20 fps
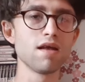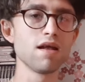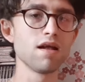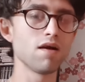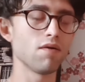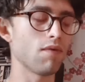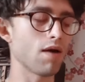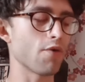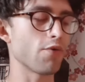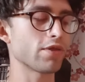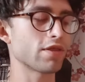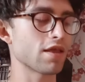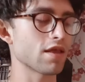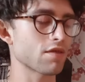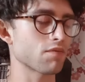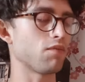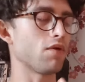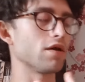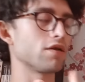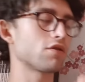whereas
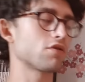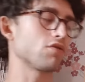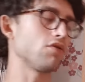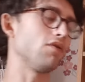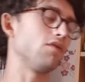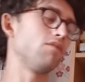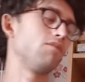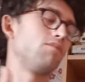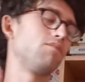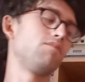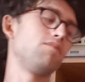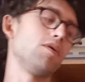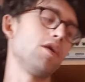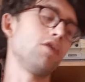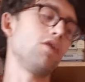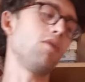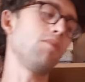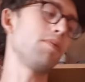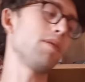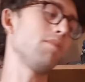this one sort of, a
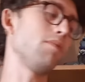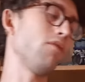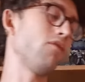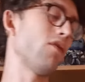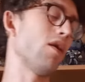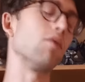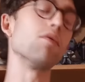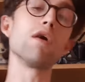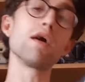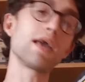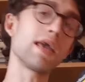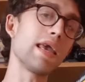lot of people felt like,